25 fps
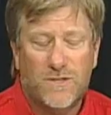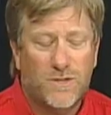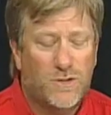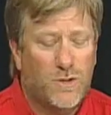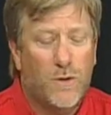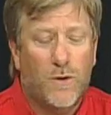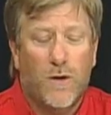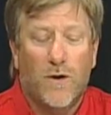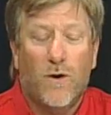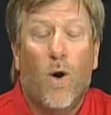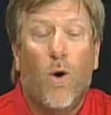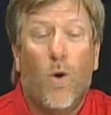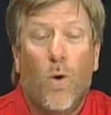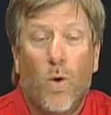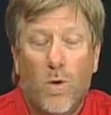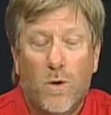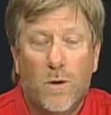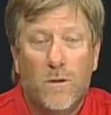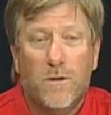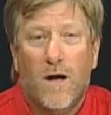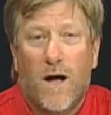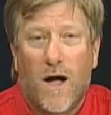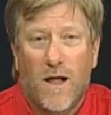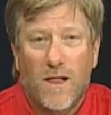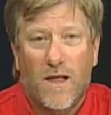So you can
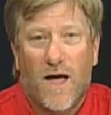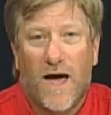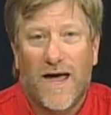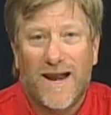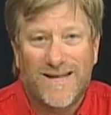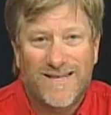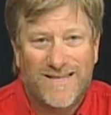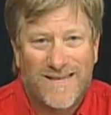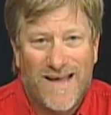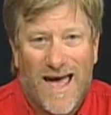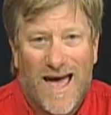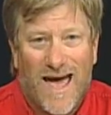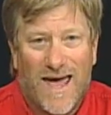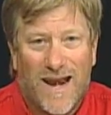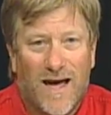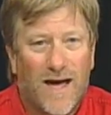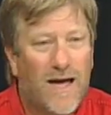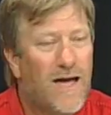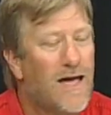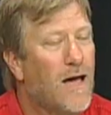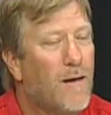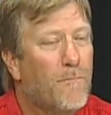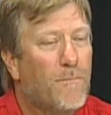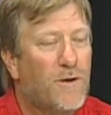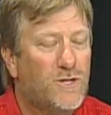hold a lot of data,
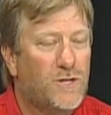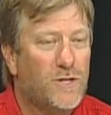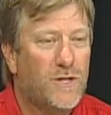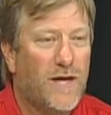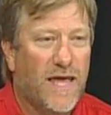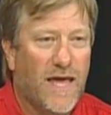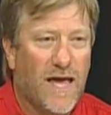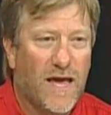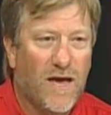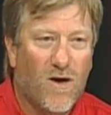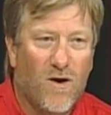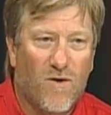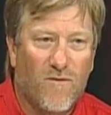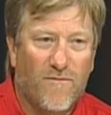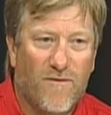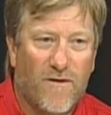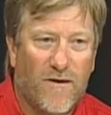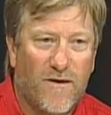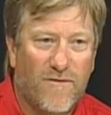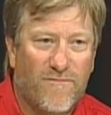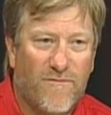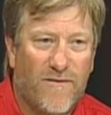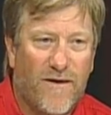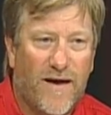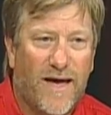but you can't go
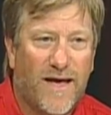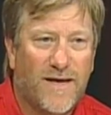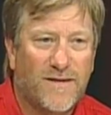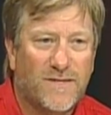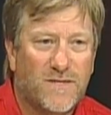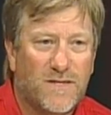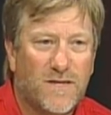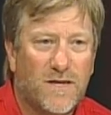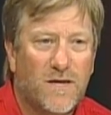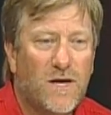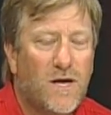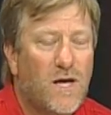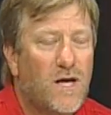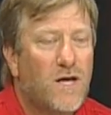very fast.